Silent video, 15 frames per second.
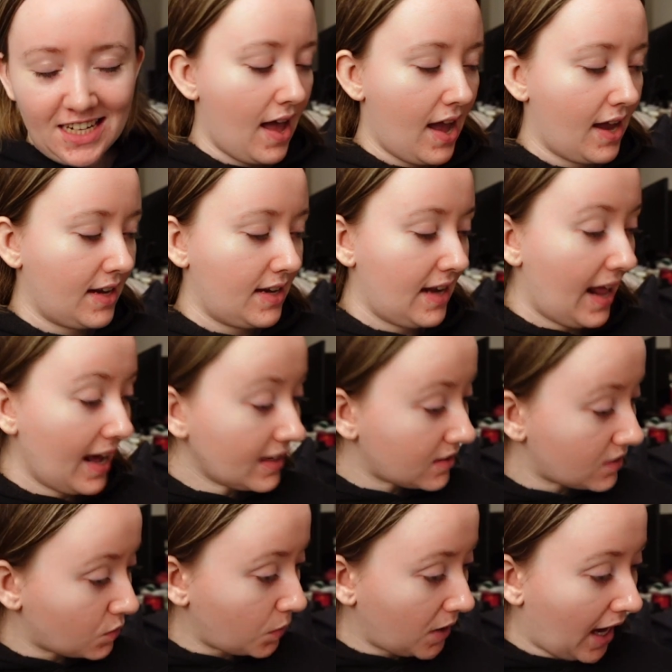And
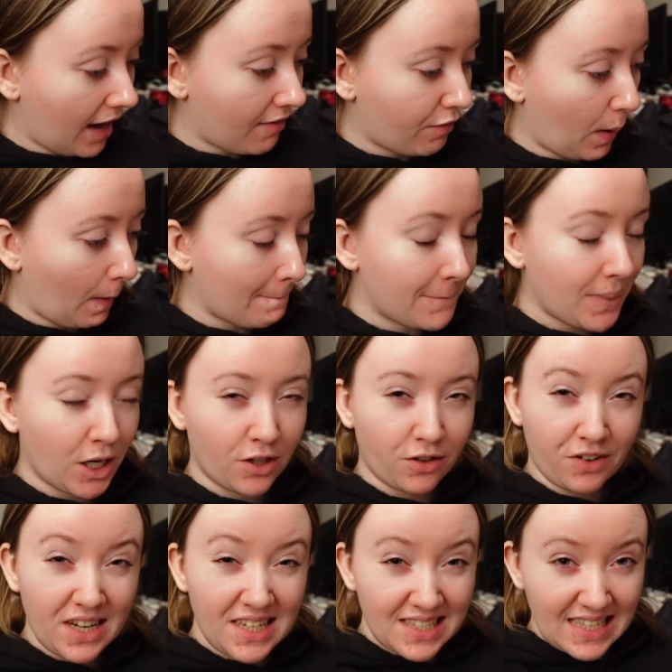next we have
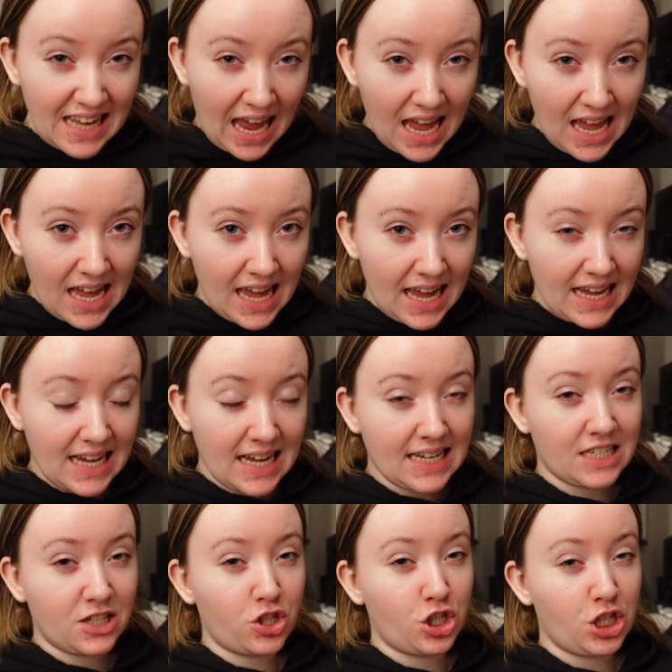Parissa,
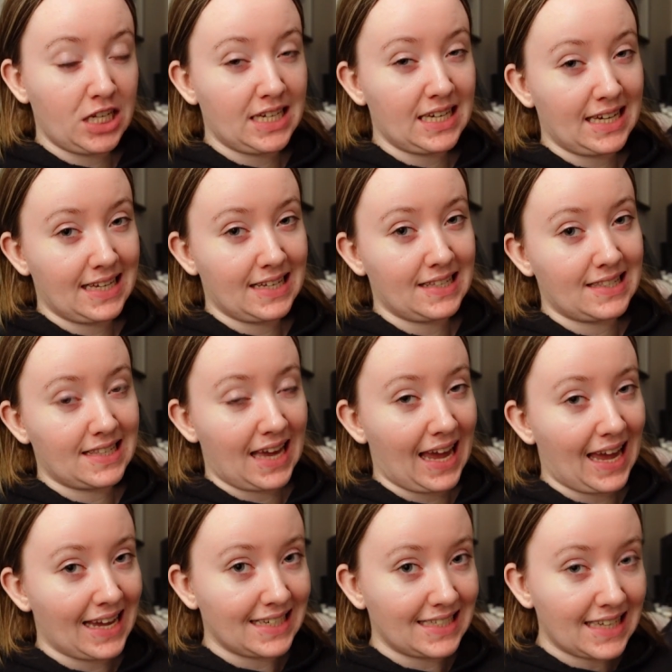and she is
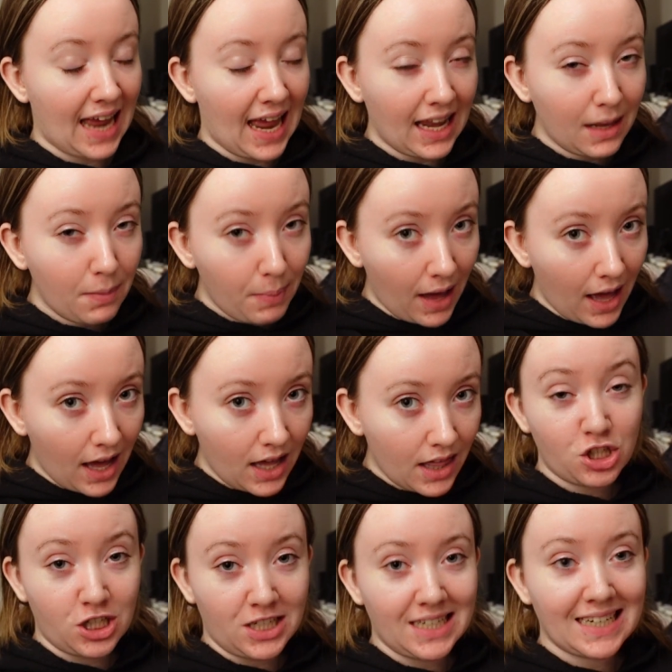a telepath.
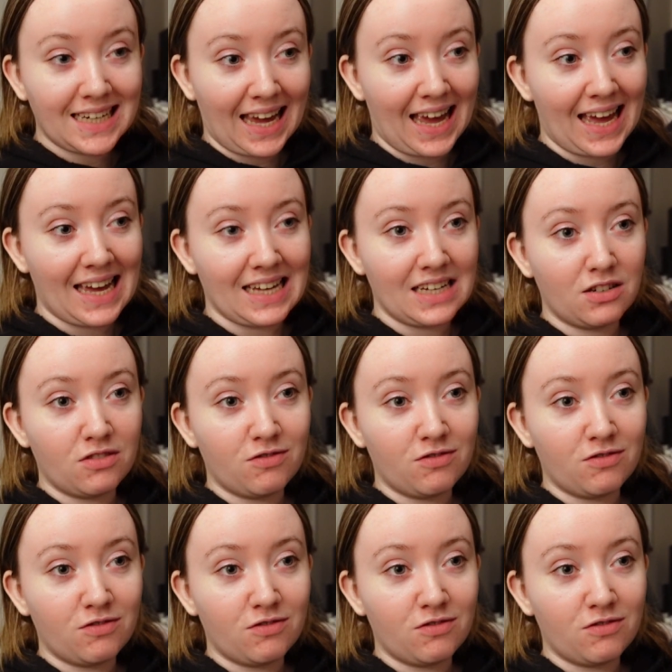She can